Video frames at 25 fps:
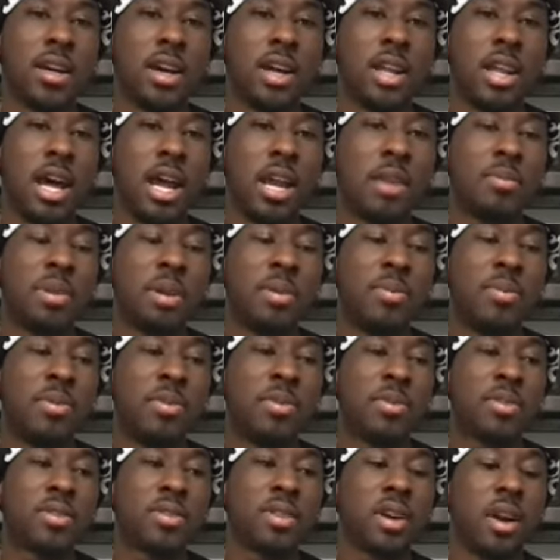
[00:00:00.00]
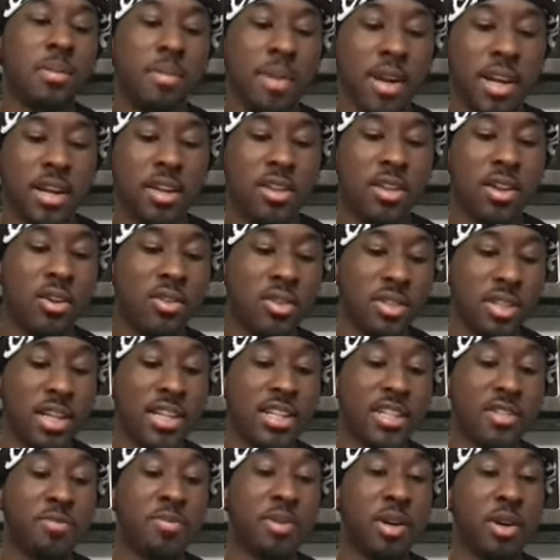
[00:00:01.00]
a lot of people start making clothes and they
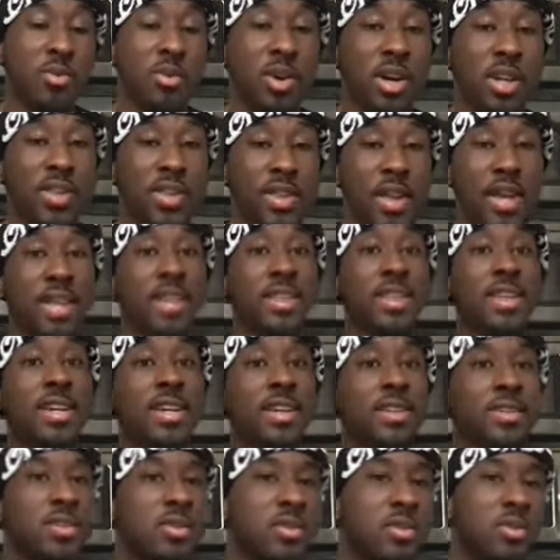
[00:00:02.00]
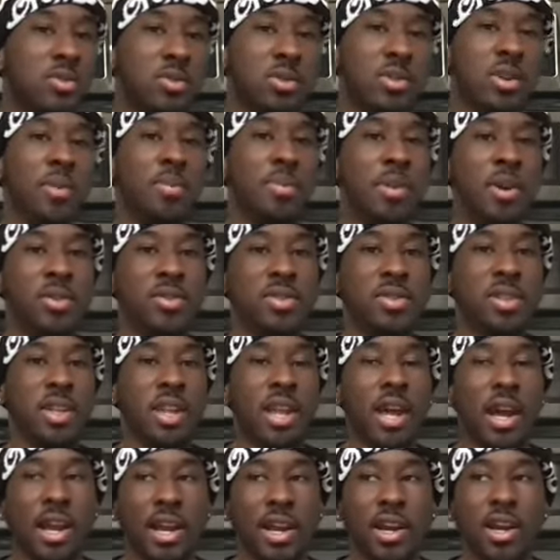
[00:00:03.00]
just put what they think is cool opposed to
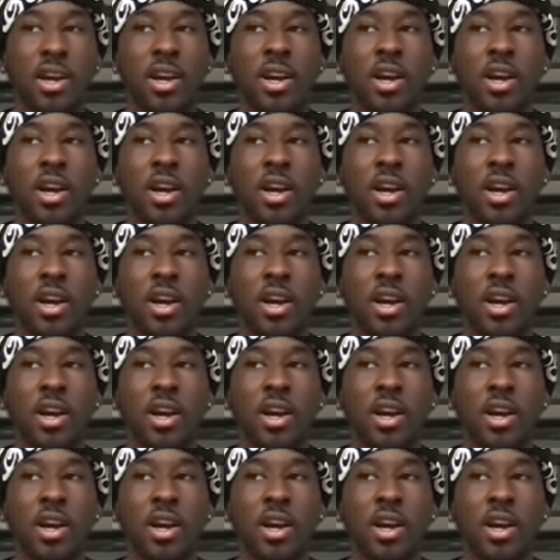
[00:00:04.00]
like